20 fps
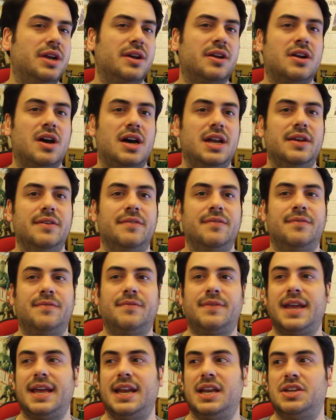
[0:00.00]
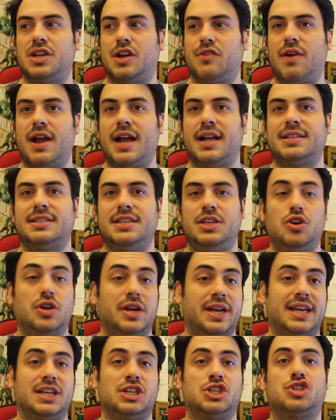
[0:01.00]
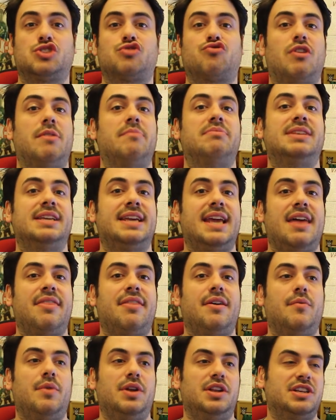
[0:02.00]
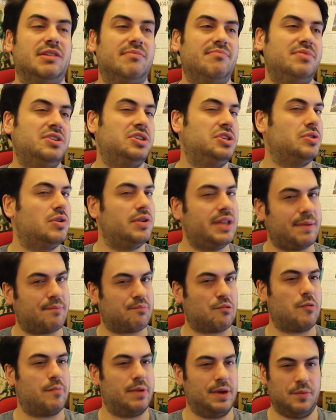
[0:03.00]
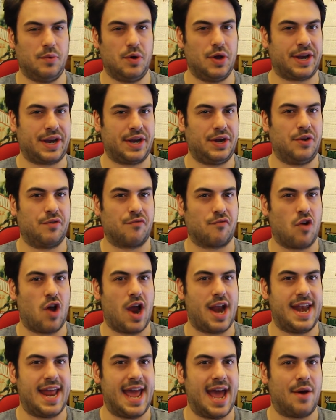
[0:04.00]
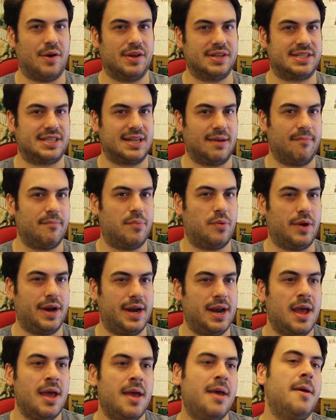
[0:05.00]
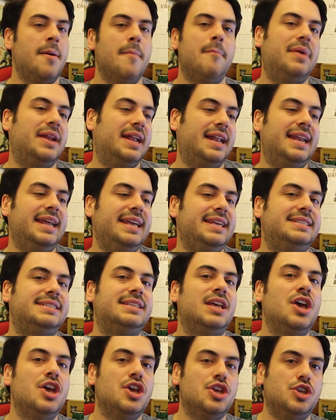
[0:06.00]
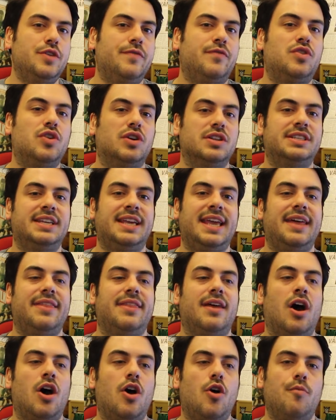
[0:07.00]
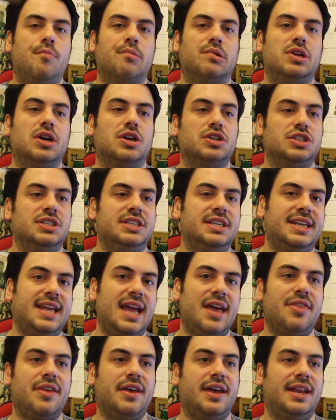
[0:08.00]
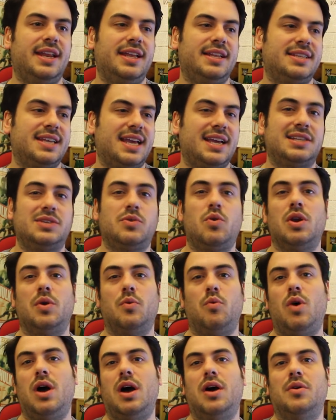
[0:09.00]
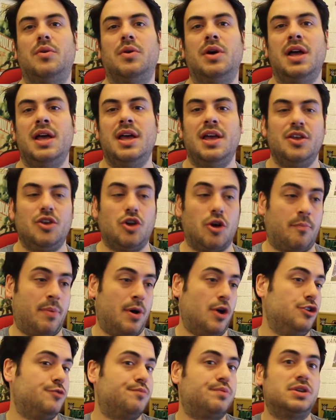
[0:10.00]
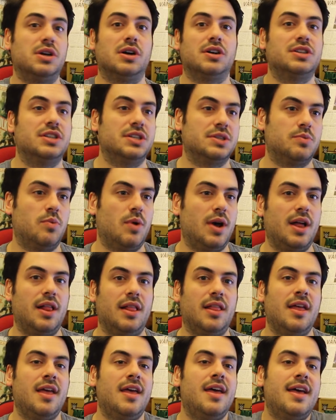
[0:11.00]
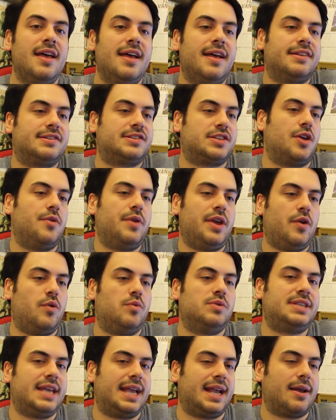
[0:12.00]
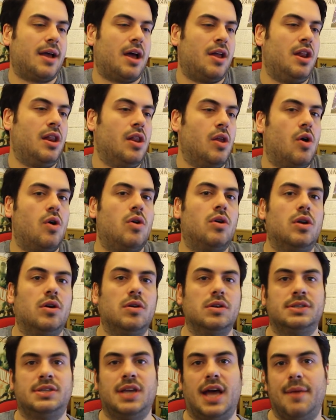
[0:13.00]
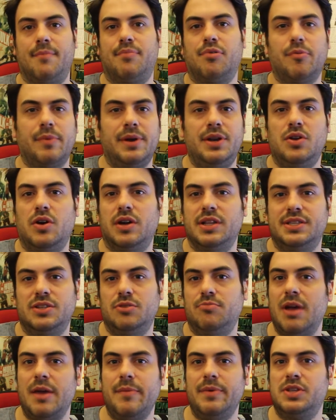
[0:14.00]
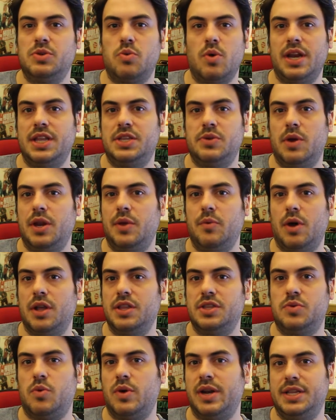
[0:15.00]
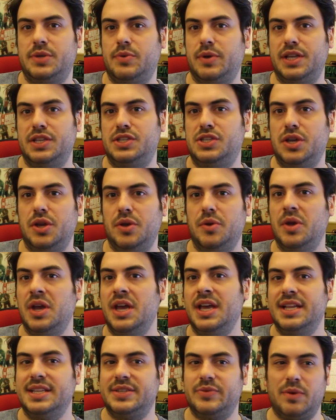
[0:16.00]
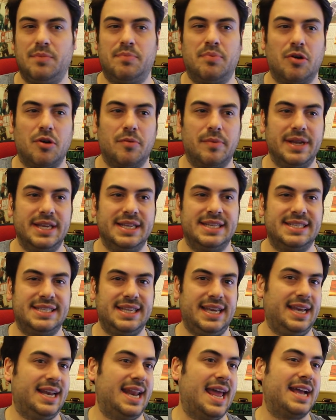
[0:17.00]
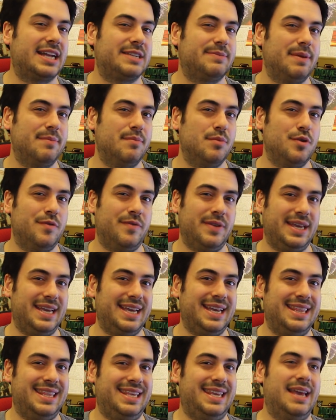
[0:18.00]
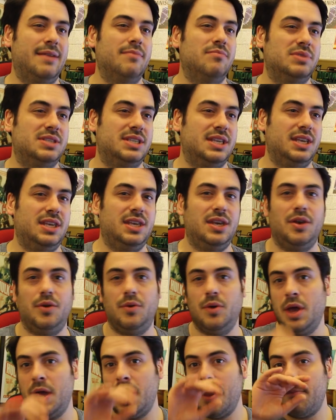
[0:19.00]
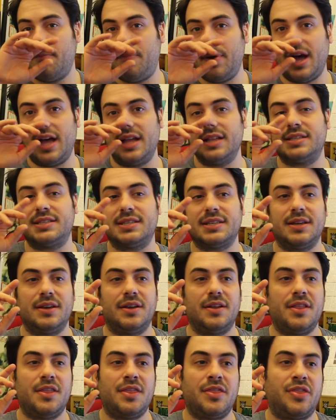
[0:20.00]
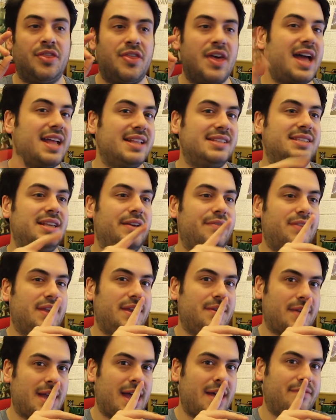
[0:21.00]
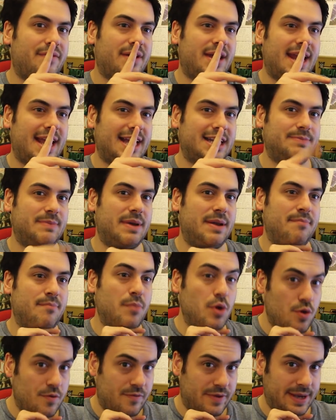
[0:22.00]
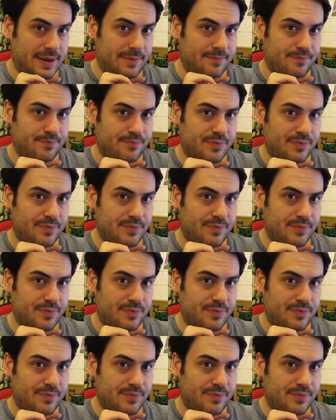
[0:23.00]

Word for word: to kind of get a director, you've got to get a script together, which I'm sure they're probably working on right now at some point. But at least you've got to get the whole production together, and it takes quite a while. You've got post production as well. So it will take a long, long time, probably not until maybe 2021, 2022, till we probably see an X Men movie in the MCU. But that's if they have an X Men movie.